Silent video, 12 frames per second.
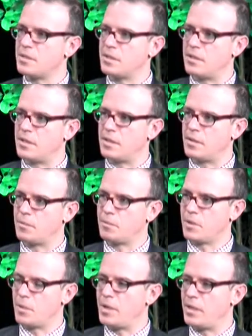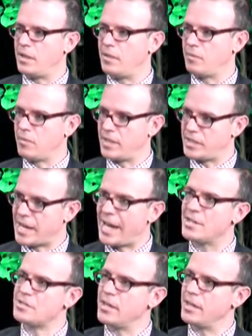that the committee, I guess,
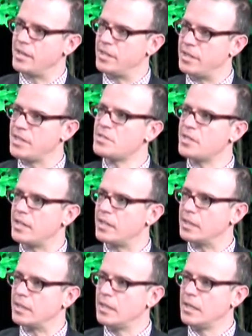has taken and is taking,